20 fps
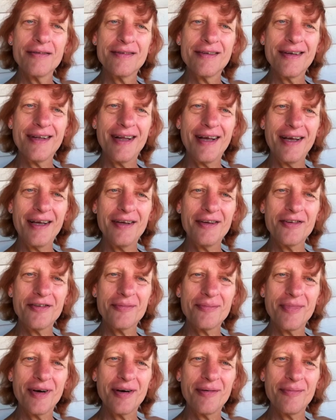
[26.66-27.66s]
Today
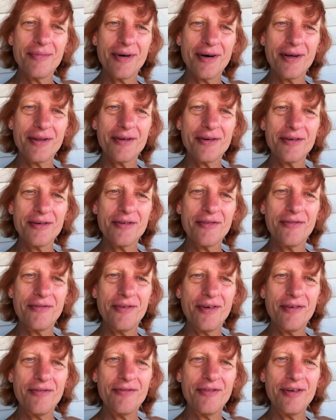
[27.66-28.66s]
is my mother's
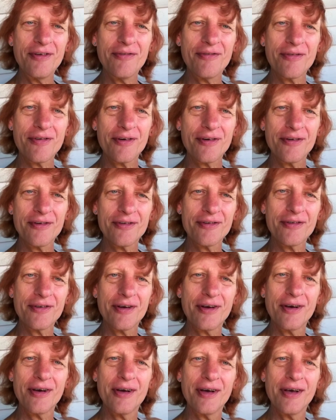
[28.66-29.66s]
51st
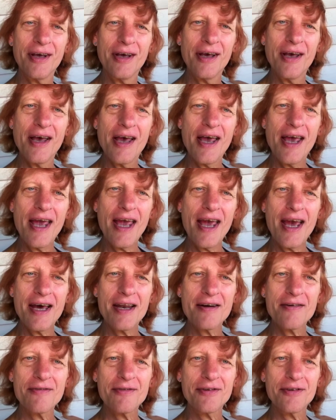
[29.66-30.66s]

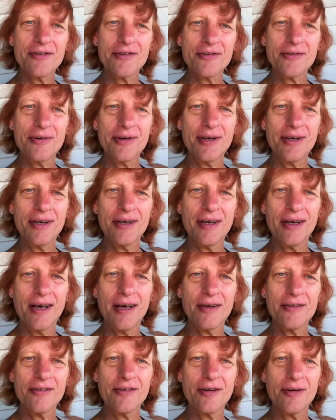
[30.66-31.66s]
anniversary
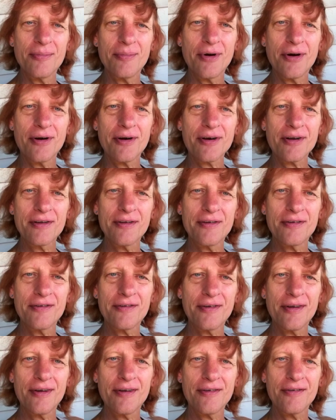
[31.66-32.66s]
as an American
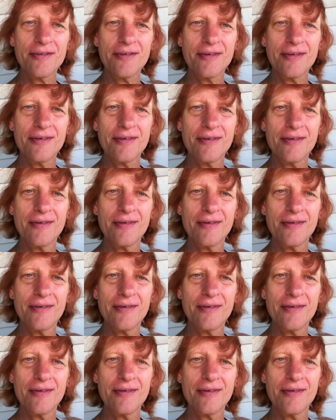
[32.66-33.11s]
citizen.